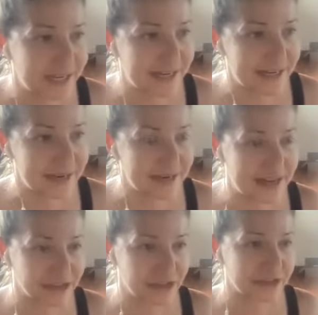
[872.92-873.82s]
that
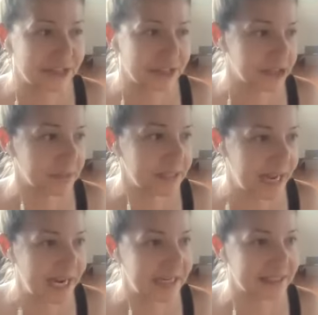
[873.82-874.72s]
natural leadership
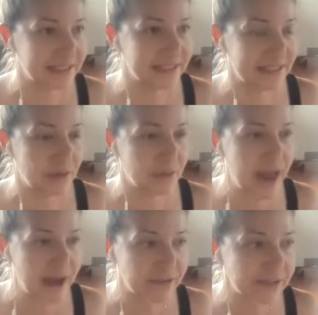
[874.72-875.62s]
takes is that
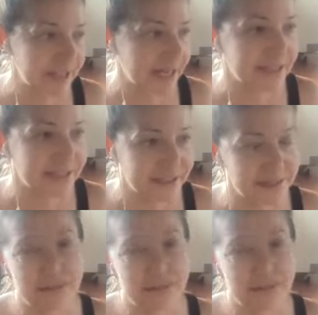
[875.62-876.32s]
whatever signs and